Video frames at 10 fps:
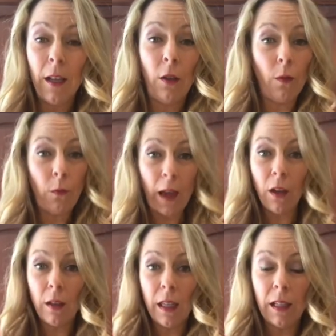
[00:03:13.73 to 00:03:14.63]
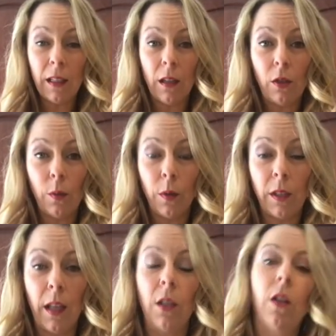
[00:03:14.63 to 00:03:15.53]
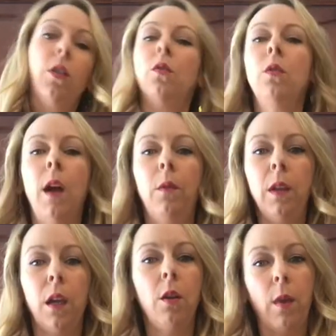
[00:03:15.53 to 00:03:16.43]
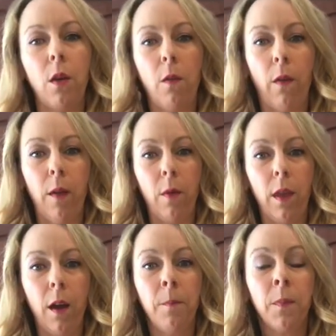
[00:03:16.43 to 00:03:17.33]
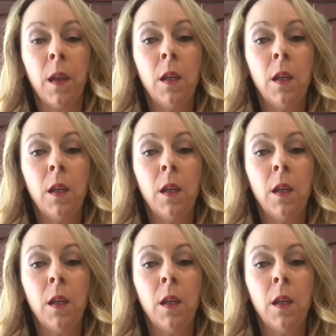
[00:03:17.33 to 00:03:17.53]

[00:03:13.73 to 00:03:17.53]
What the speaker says: You can find good things at a super center. You do not want to get your microfiber there.